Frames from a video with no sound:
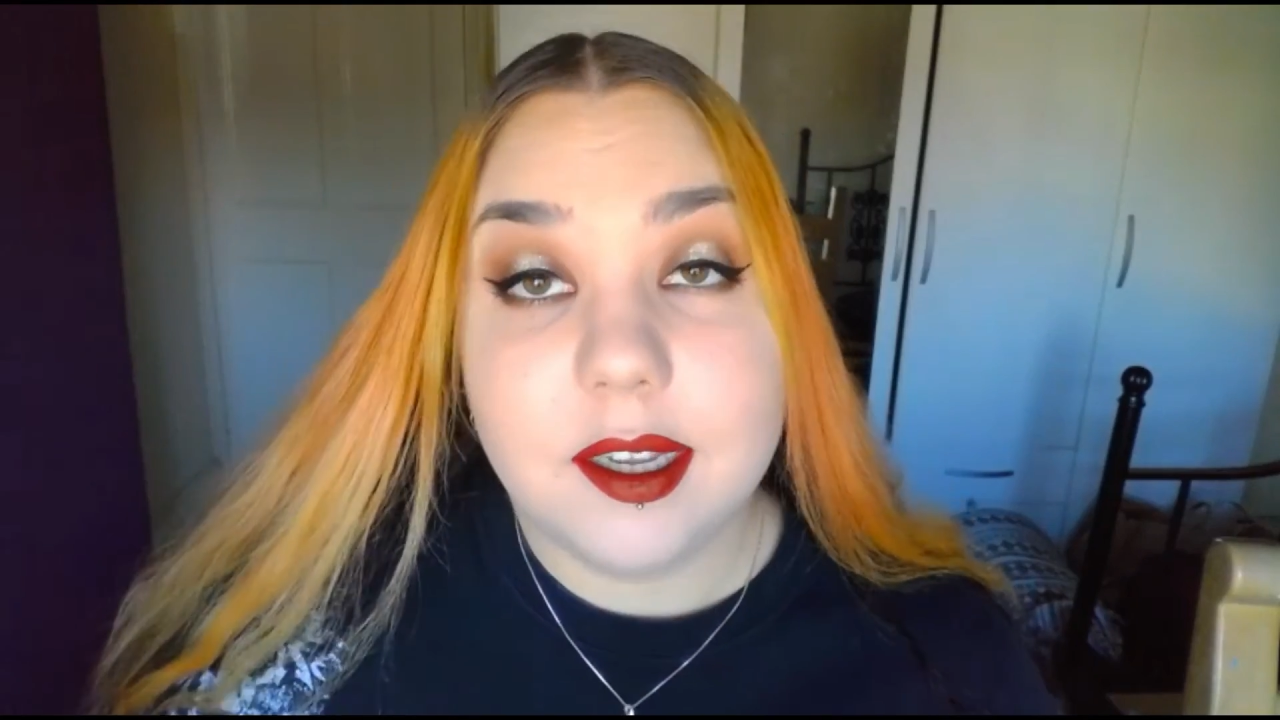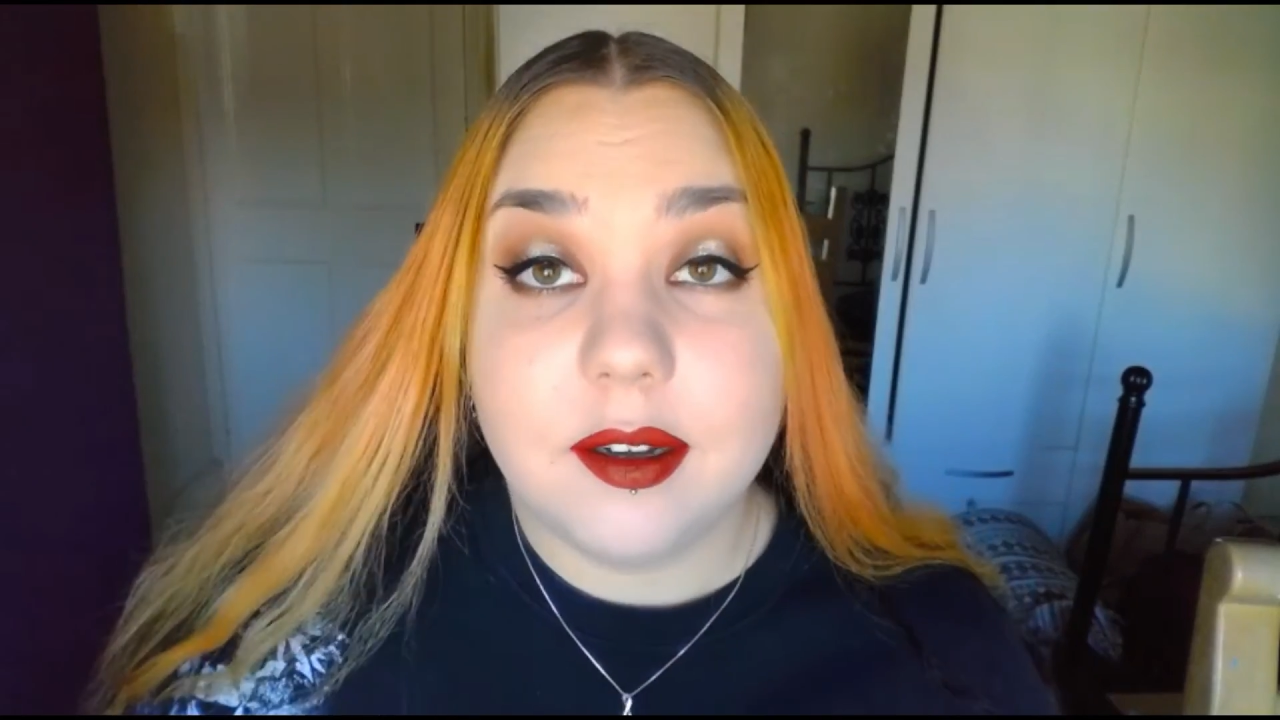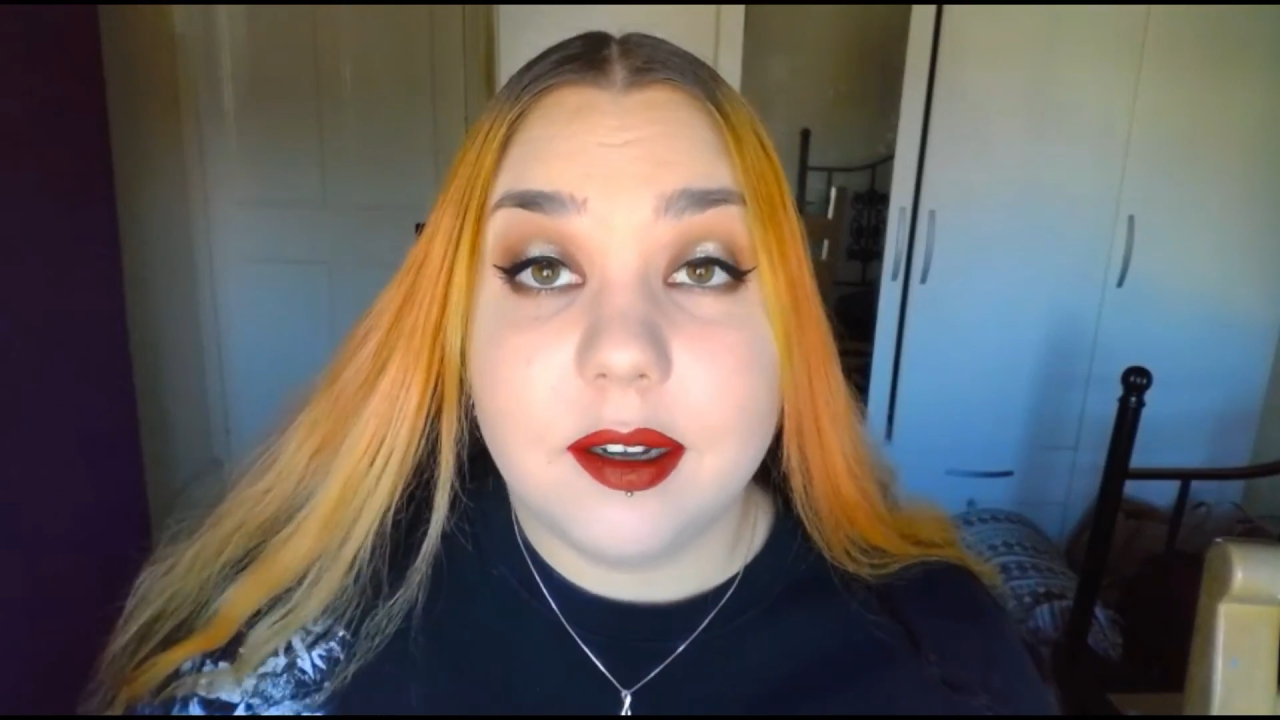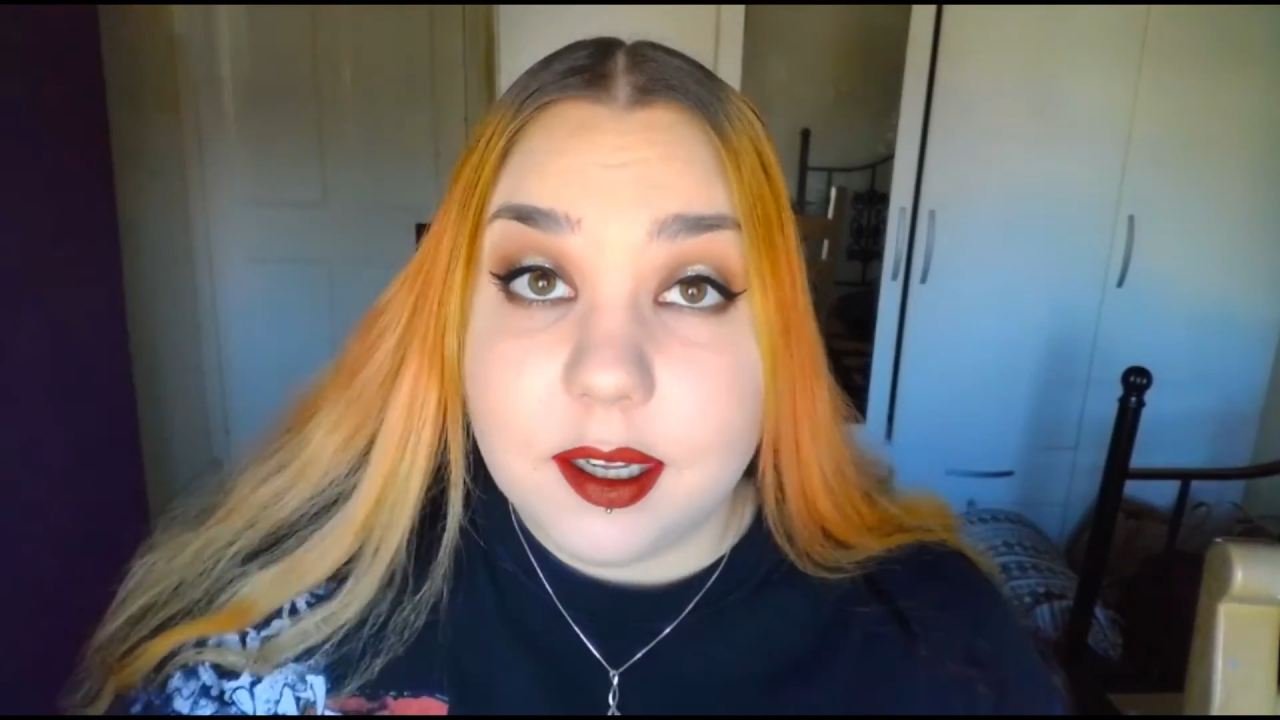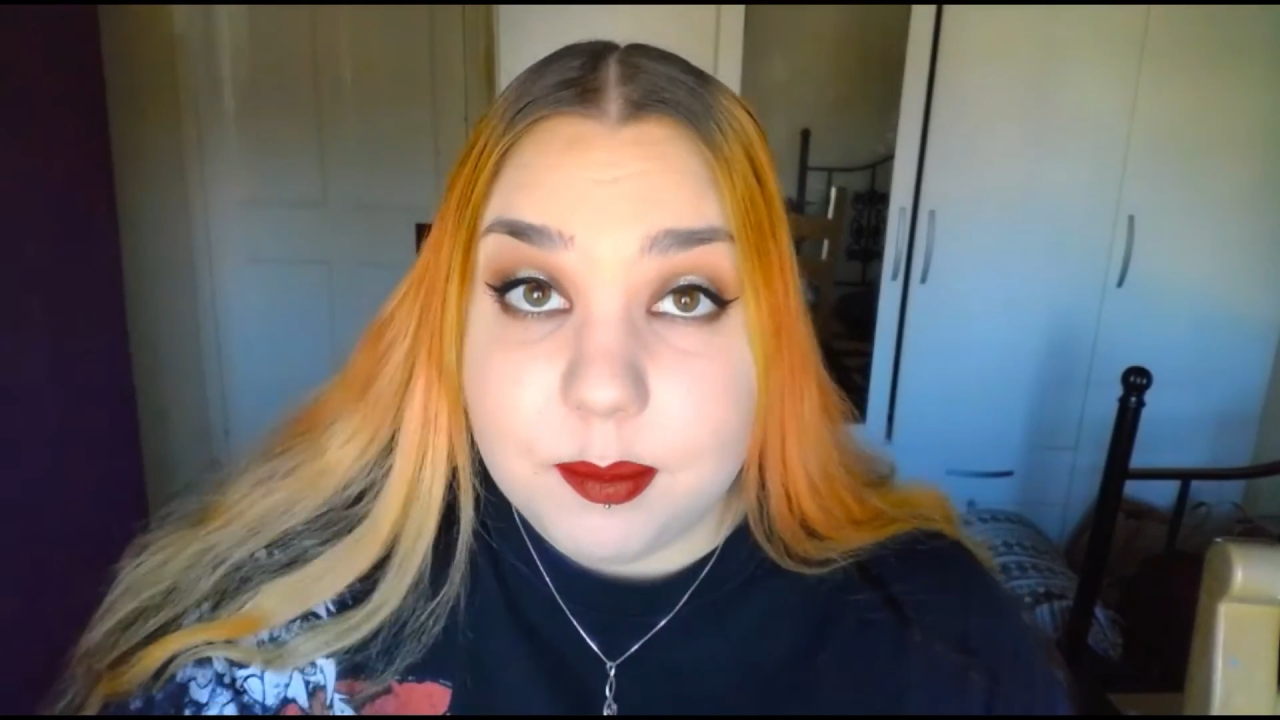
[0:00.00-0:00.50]

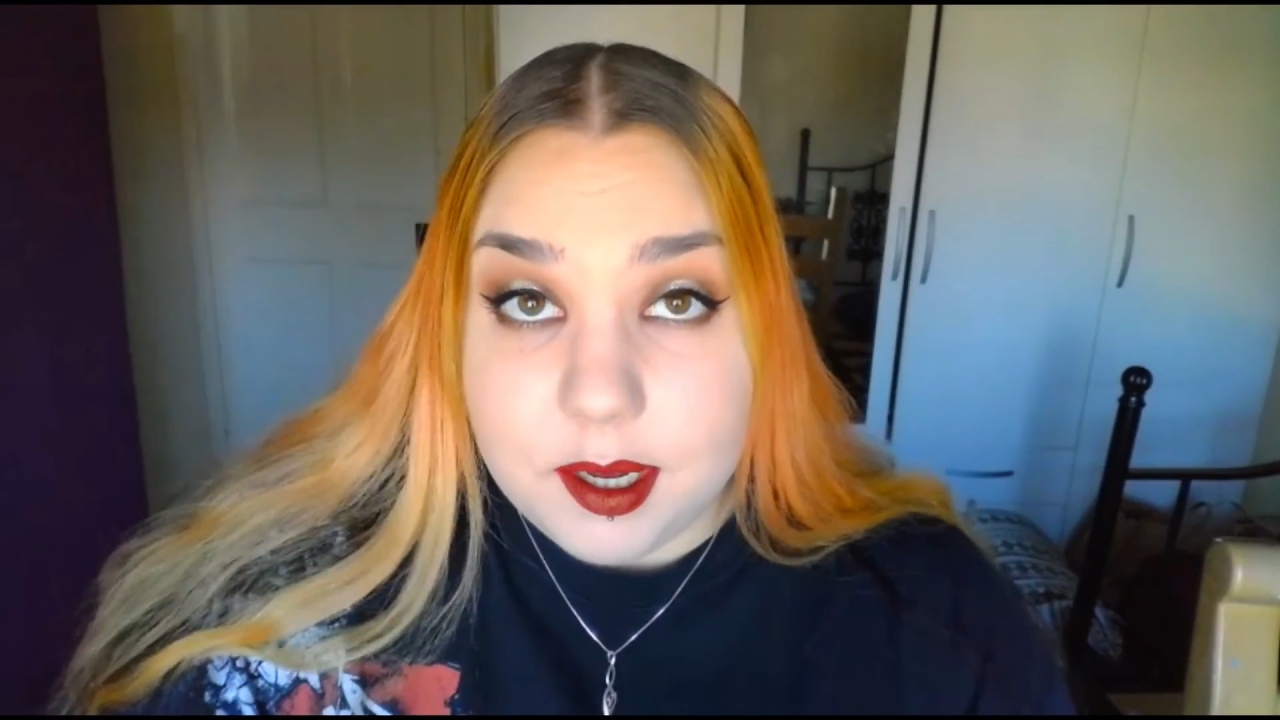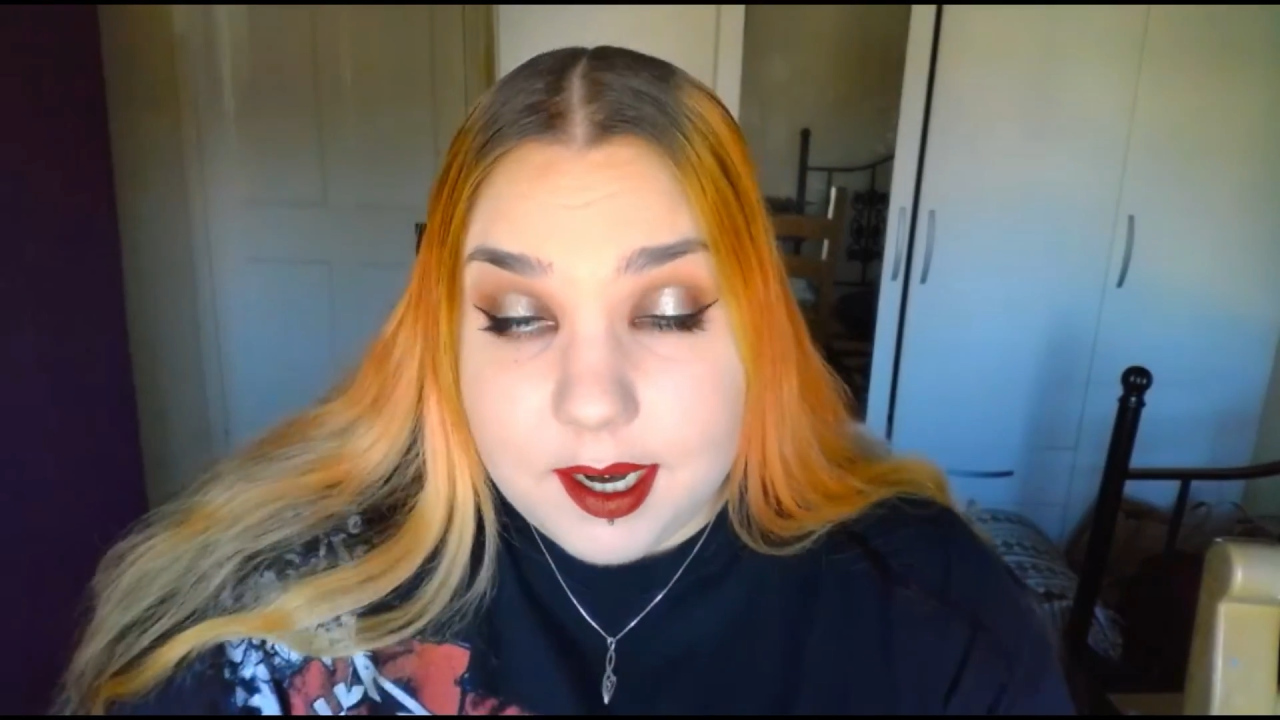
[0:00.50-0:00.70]
you in my